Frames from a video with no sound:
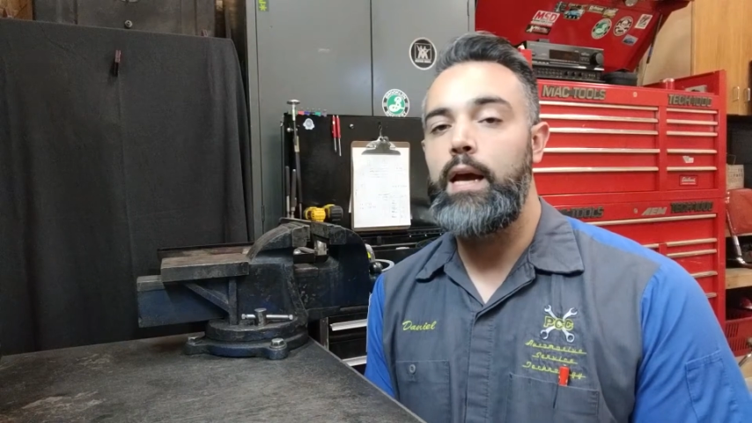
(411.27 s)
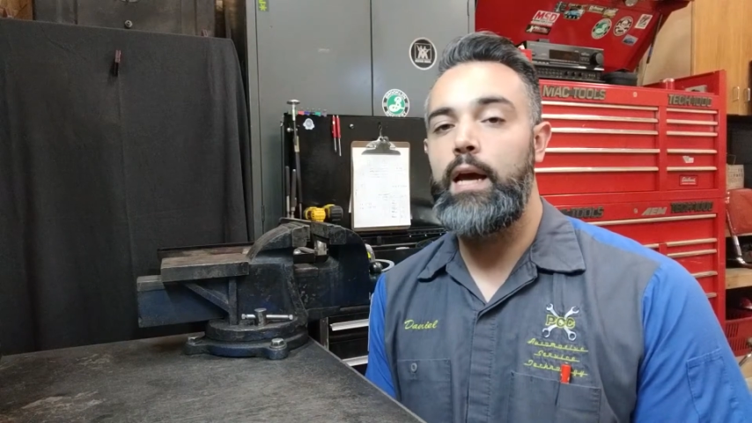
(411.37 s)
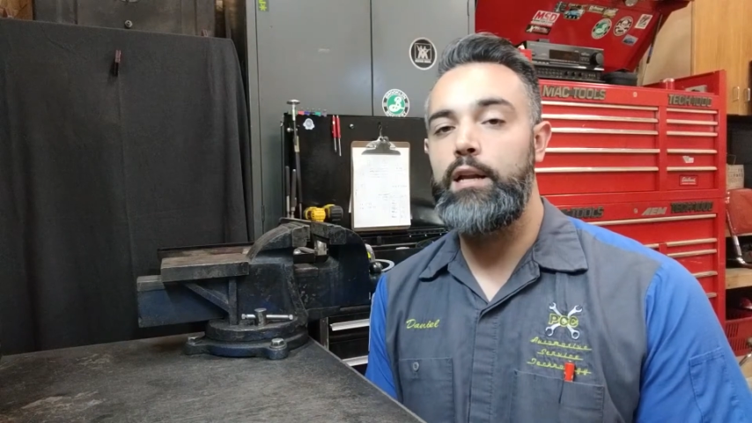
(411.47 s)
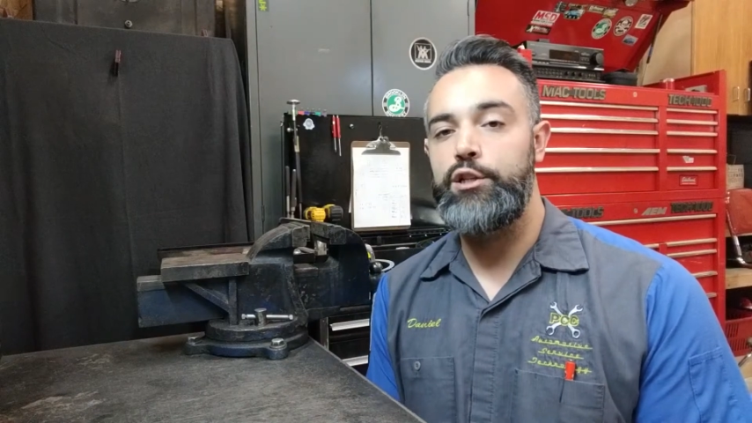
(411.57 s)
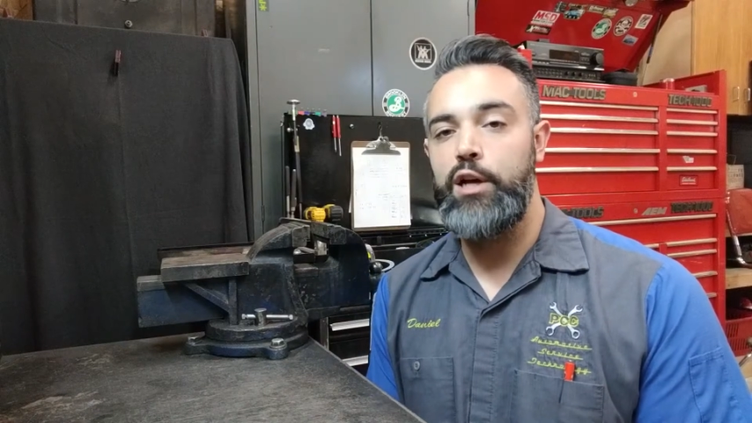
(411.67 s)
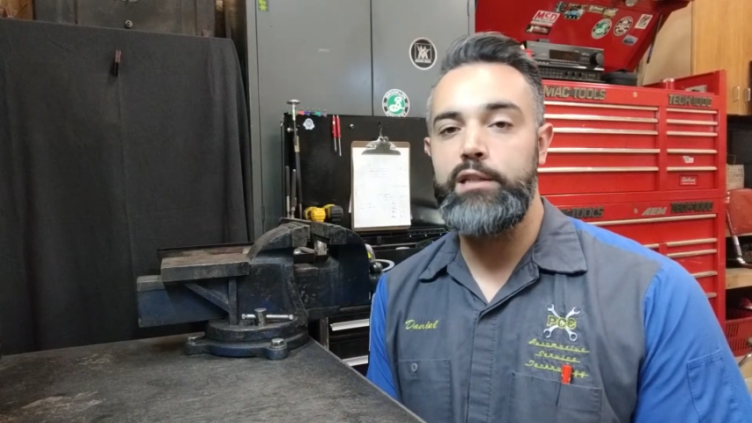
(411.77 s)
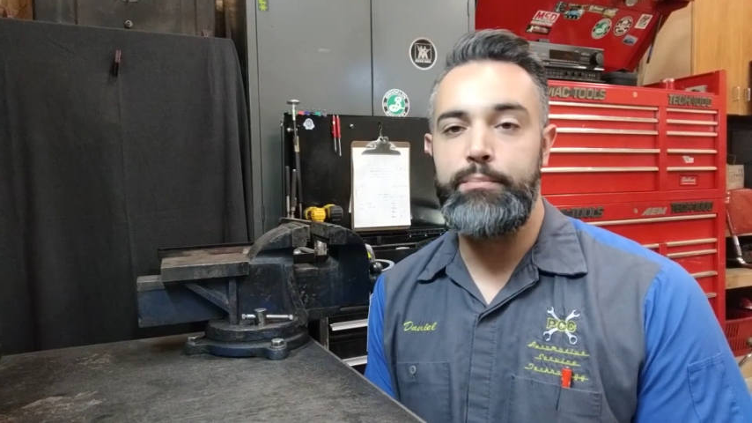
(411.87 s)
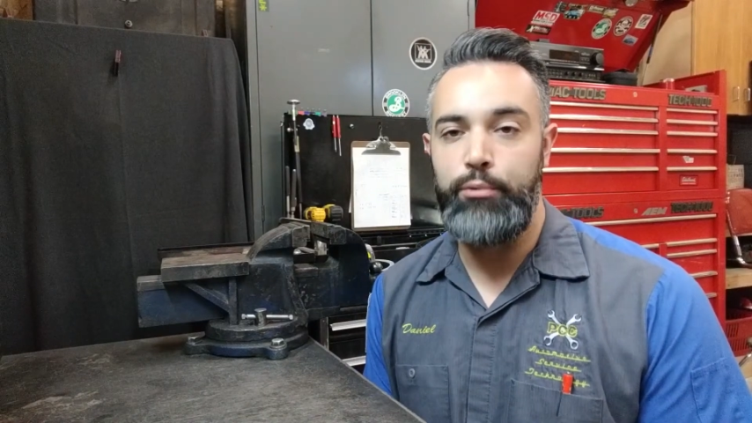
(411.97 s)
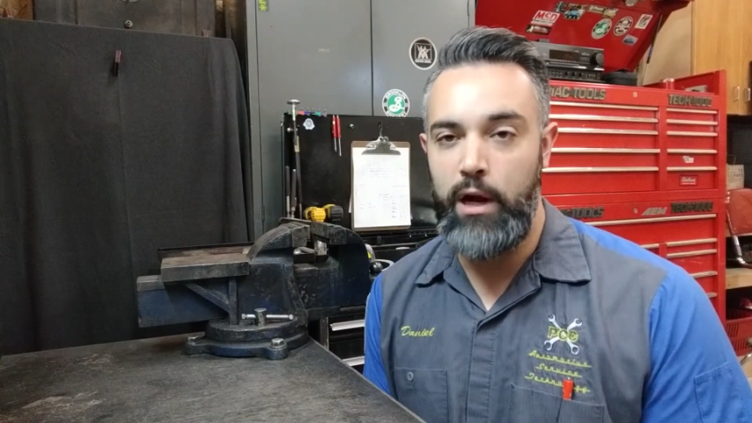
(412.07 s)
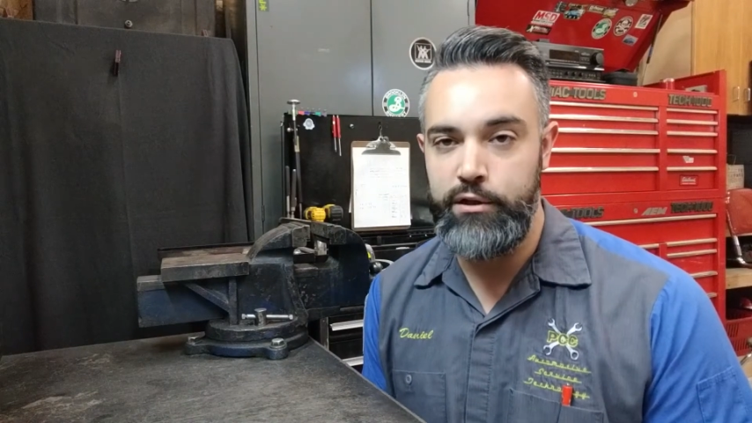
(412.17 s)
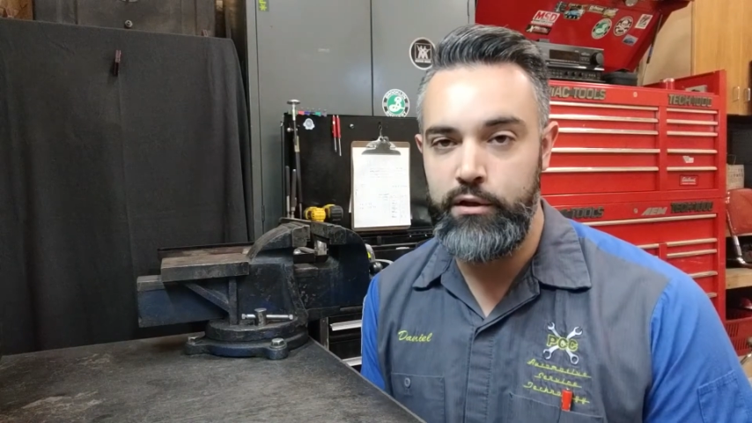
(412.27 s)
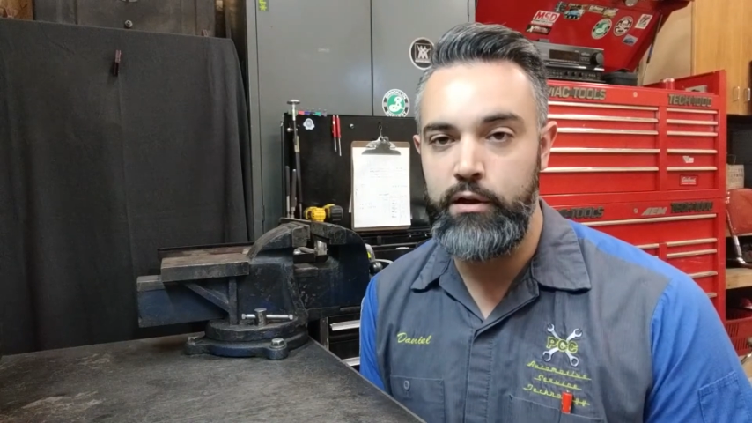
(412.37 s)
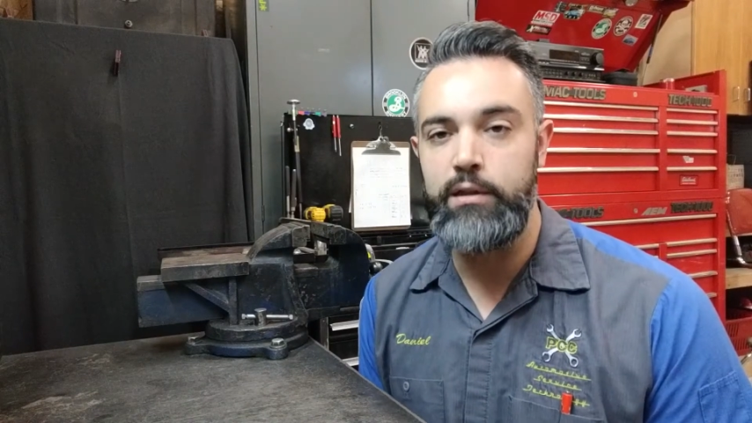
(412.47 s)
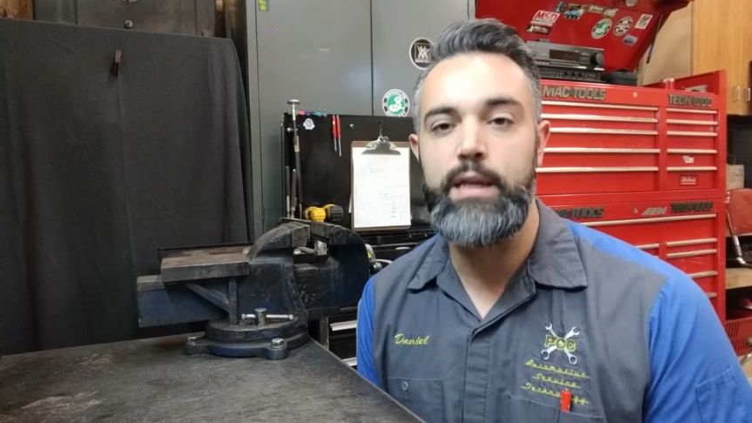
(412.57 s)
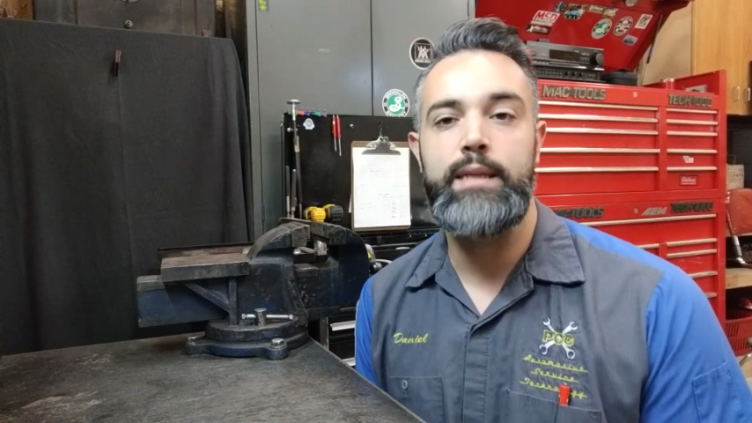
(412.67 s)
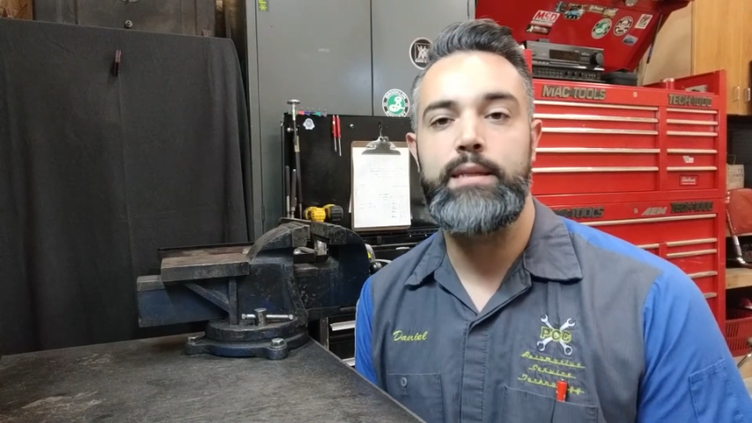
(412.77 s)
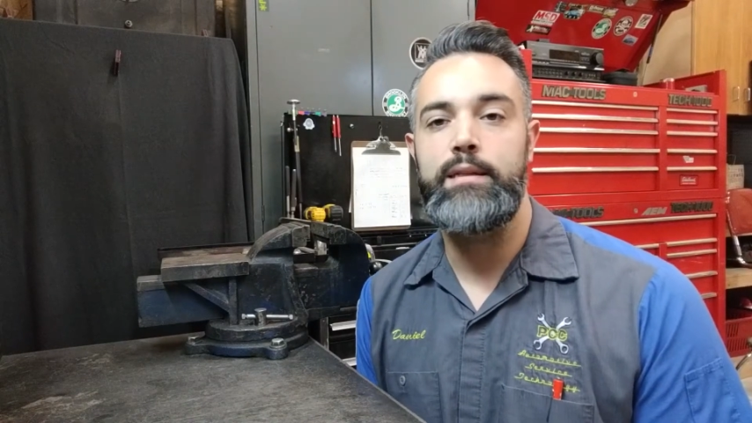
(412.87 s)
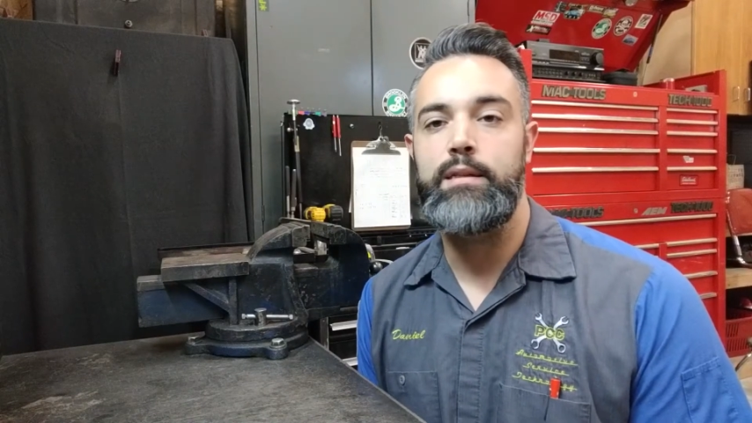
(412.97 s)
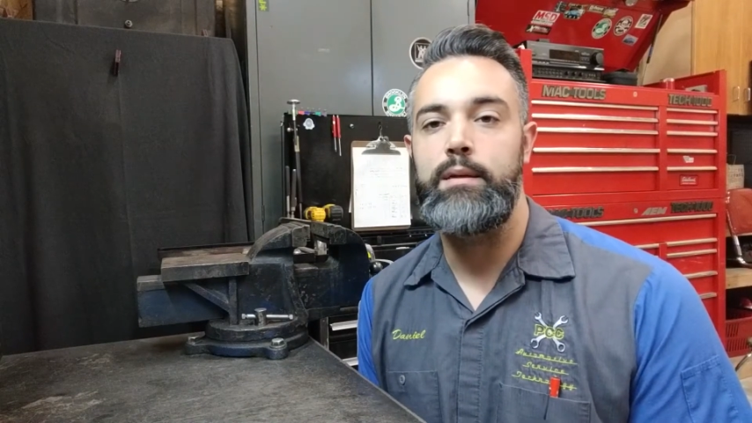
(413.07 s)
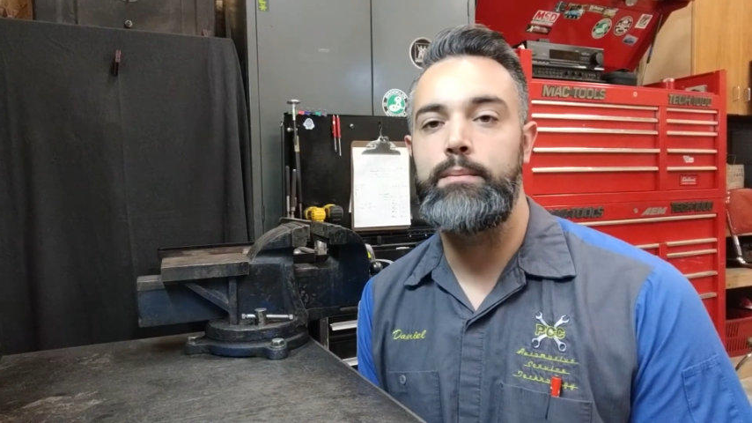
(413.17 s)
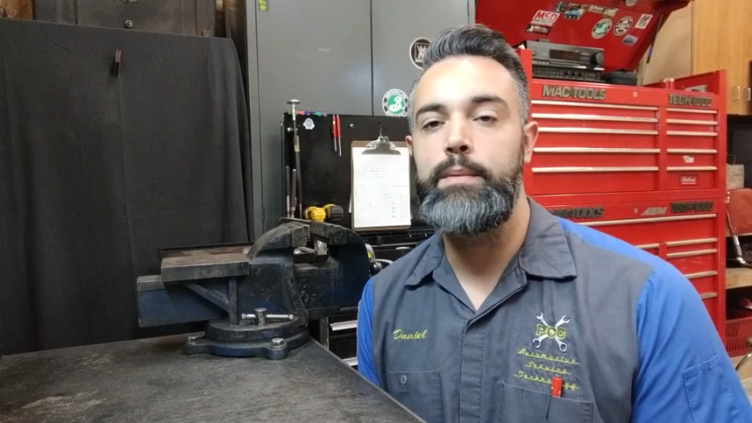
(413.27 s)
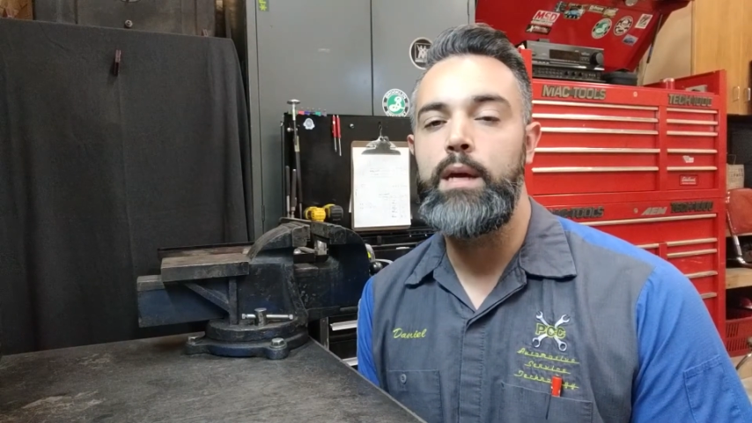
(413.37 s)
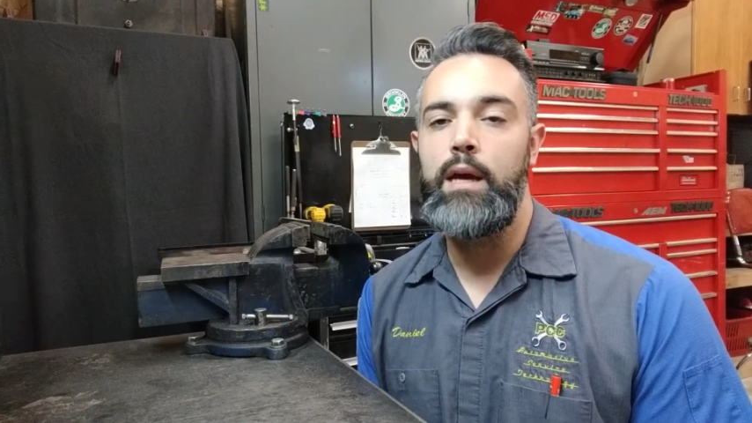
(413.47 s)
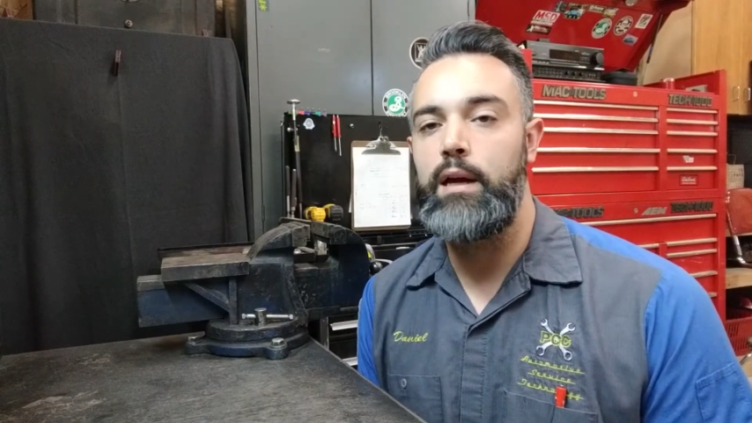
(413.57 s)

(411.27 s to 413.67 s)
and adjust pressure to the system